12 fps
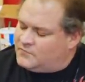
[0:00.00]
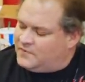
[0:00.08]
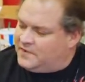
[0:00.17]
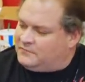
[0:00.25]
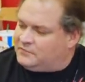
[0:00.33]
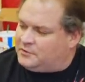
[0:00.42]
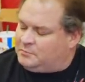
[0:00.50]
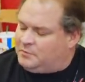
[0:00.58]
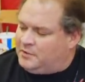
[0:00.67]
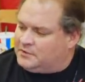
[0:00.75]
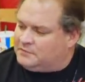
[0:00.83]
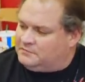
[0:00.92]
Favorite
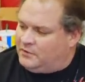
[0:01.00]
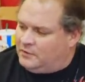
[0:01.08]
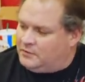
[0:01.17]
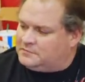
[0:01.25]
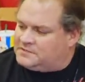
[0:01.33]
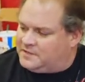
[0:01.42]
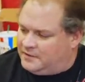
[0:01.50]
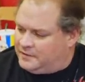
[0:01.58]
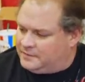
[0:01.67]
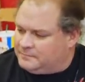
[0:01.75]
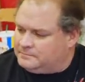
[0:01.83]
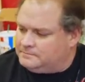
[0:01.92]
bug of all time.